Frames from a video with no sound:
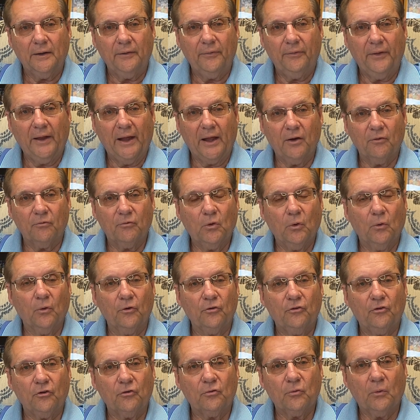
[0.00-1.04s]
That, of
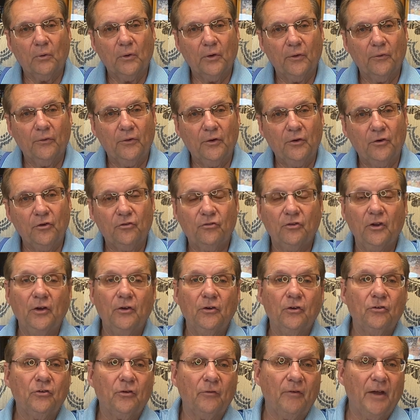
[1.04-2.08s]
course, is where the
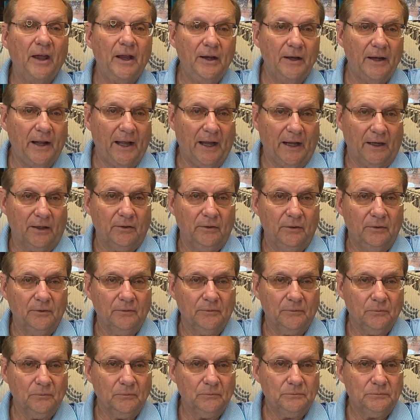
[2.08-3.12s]
descendants of Anak
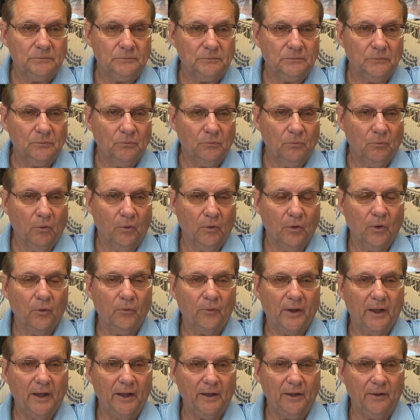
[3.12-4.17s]
were
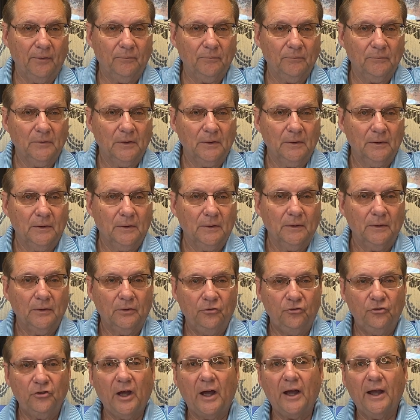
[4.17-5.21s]
located,
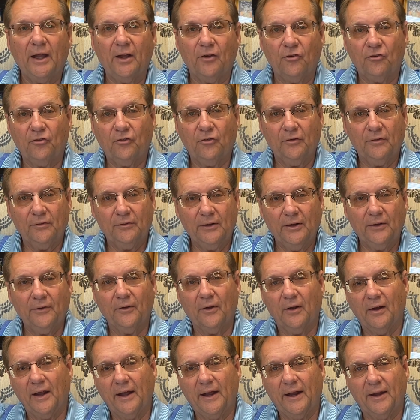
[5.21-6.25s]
giants in
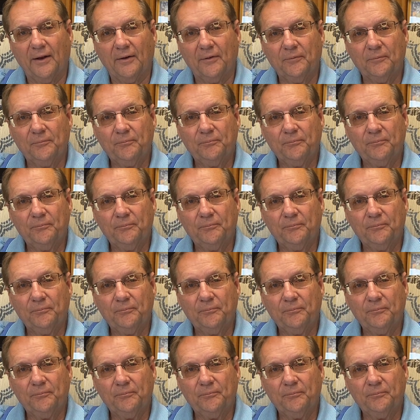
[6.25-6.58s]
the land.